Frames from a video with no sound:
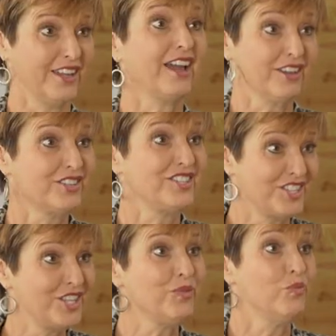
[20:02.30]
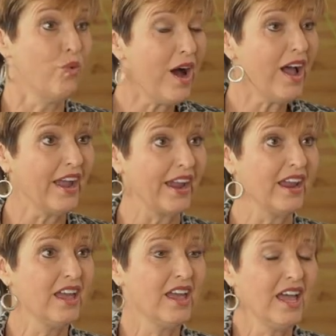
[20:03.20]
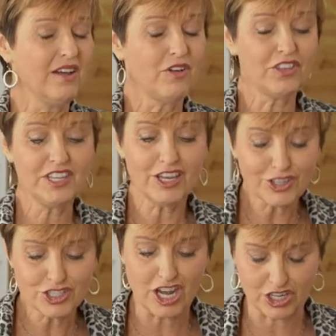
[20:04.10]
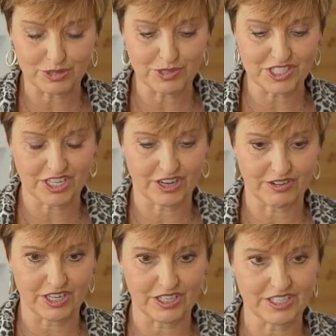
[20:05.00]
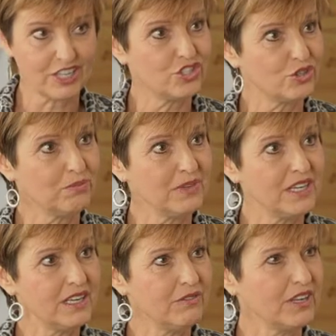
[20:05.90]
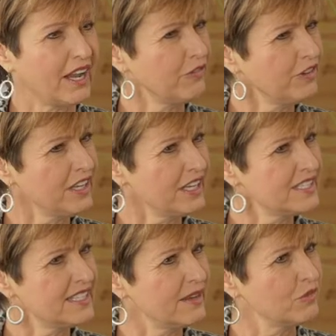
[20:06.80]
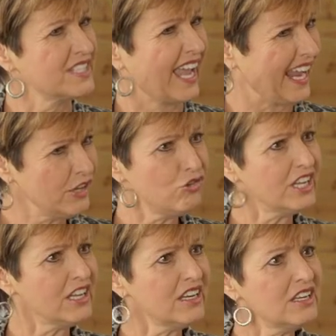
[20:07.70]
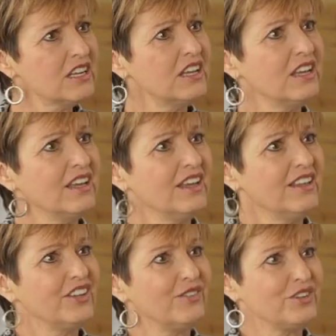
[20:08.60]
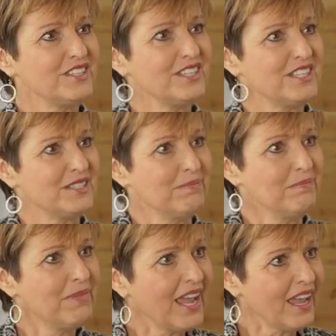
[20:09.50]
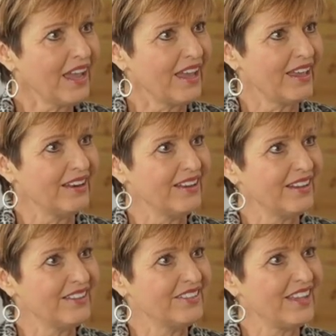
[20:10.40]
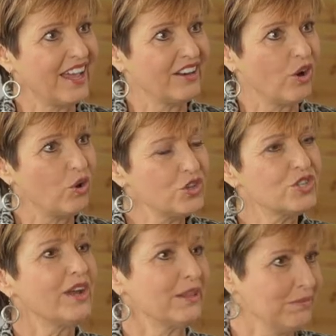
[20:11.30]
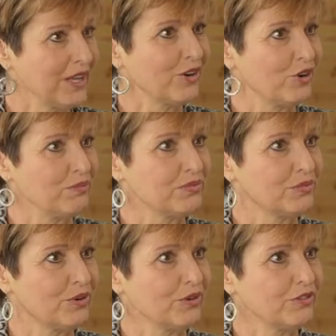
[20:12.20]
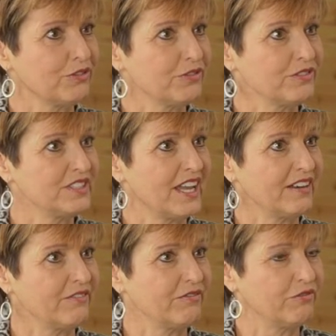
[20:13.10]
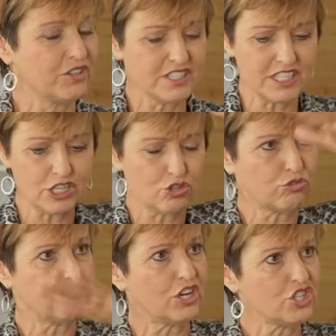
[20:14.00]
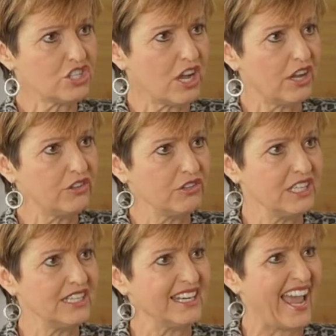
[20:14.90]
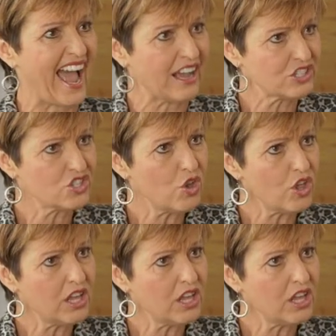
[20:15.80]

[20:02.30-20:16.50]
I, I, could see why. Well, the other documentary that you're meeting with, I think his name was Adrian there was this man that also had medical proof that wasn't he crushed underneath an axle?